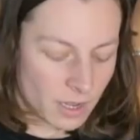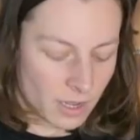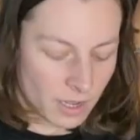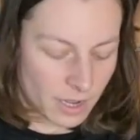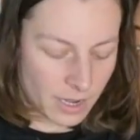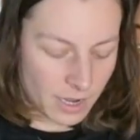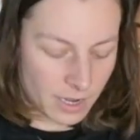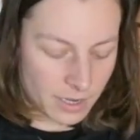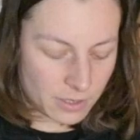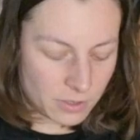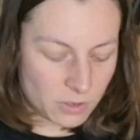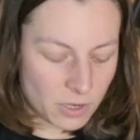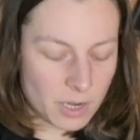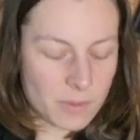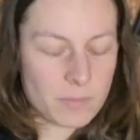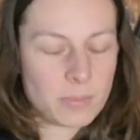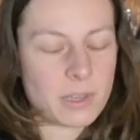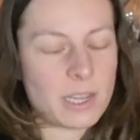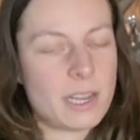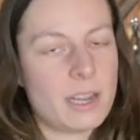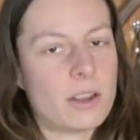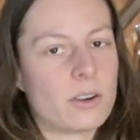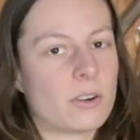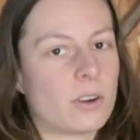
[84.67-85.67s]
And you can
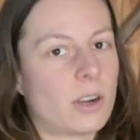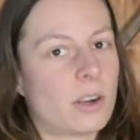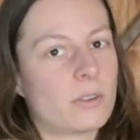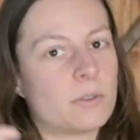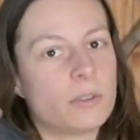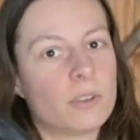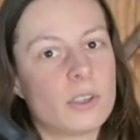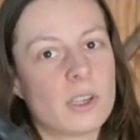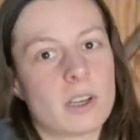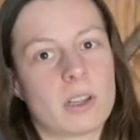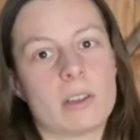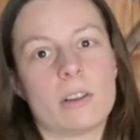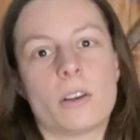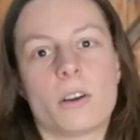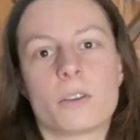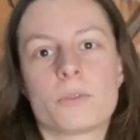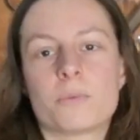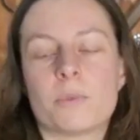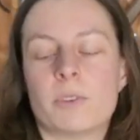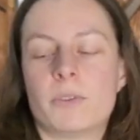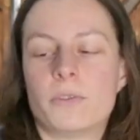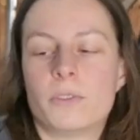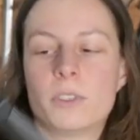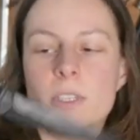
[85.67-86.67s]
play around a
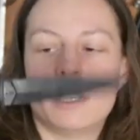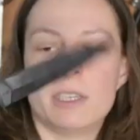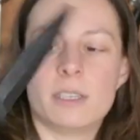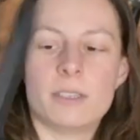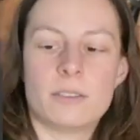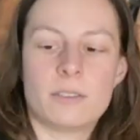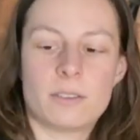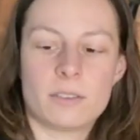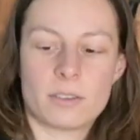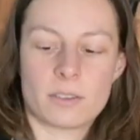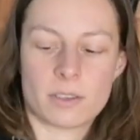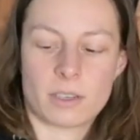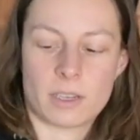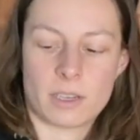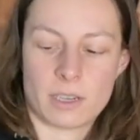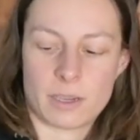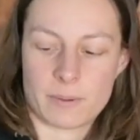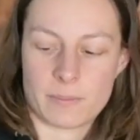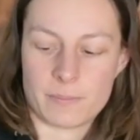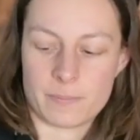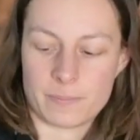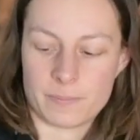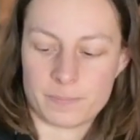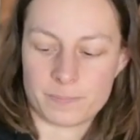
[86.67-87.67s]
lot with these.
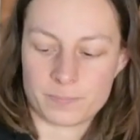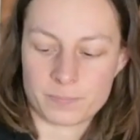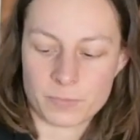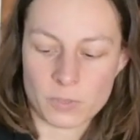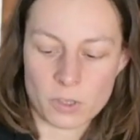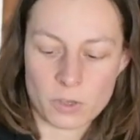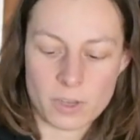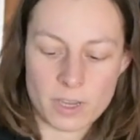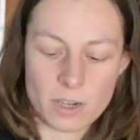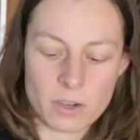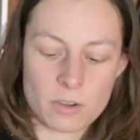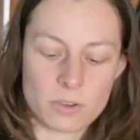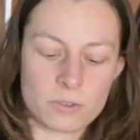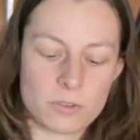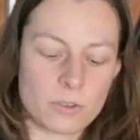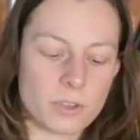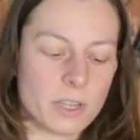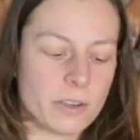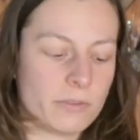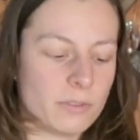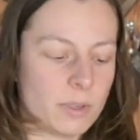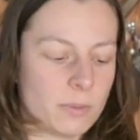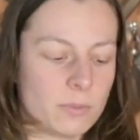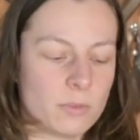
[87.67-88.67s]
You can also
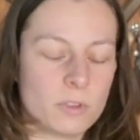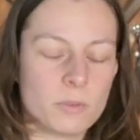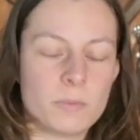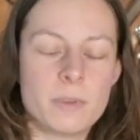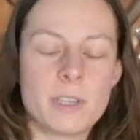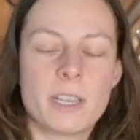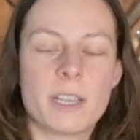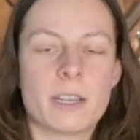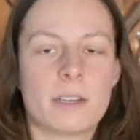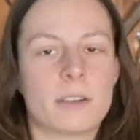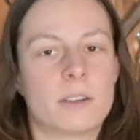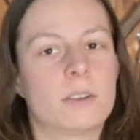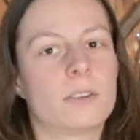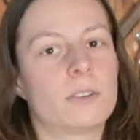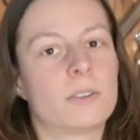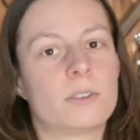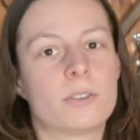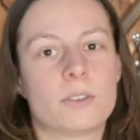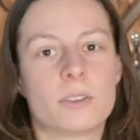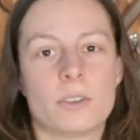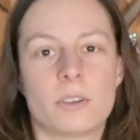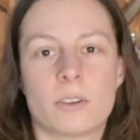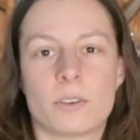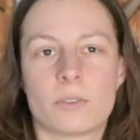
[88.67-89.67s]
give them to
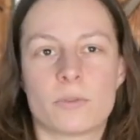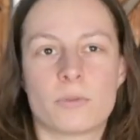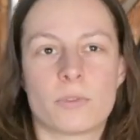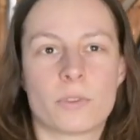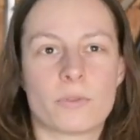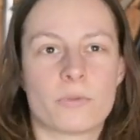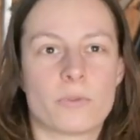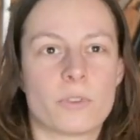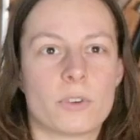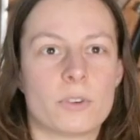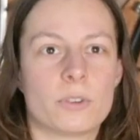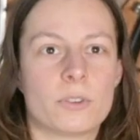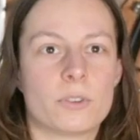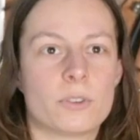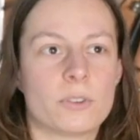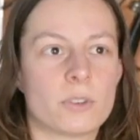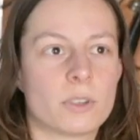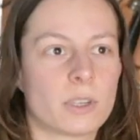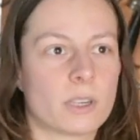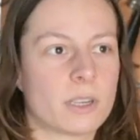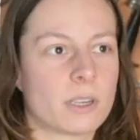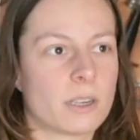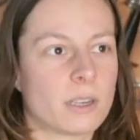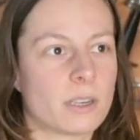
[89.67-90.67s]
beginners, for
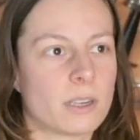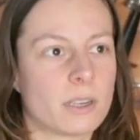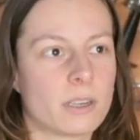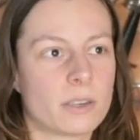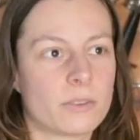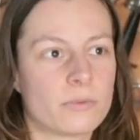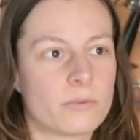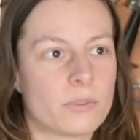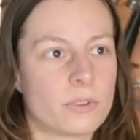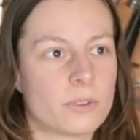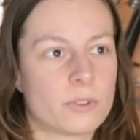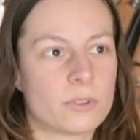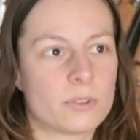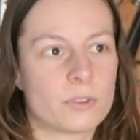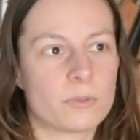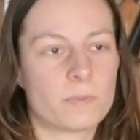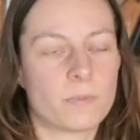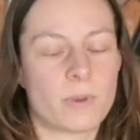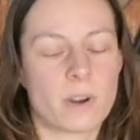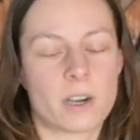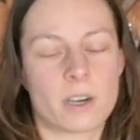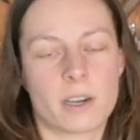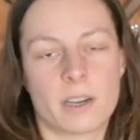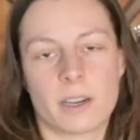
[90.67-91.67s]
first
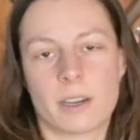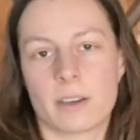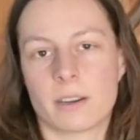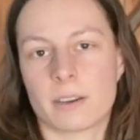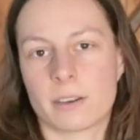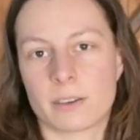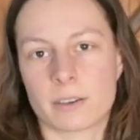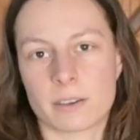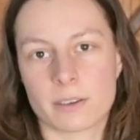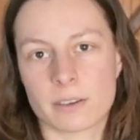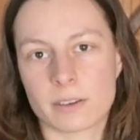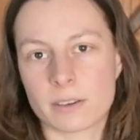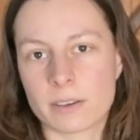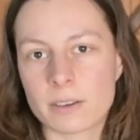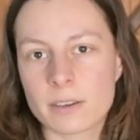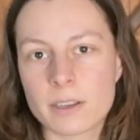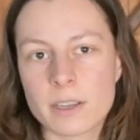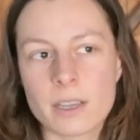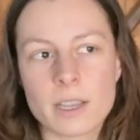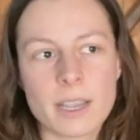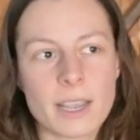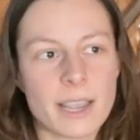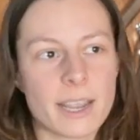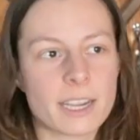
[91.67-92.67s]
sparring
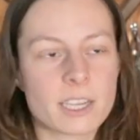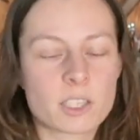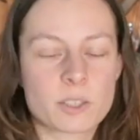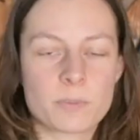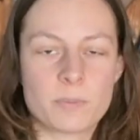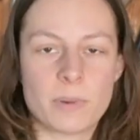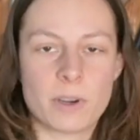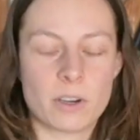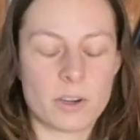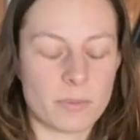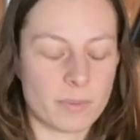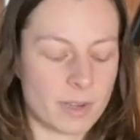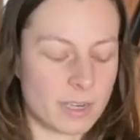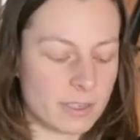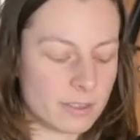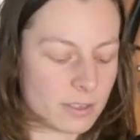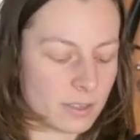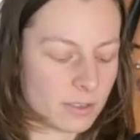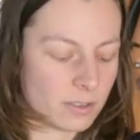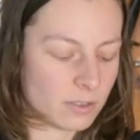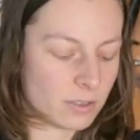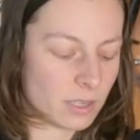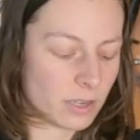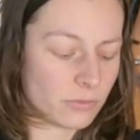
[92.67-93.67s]
experiments
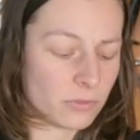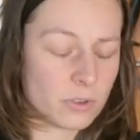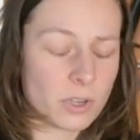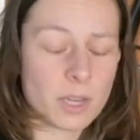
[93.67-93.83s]
and stuff.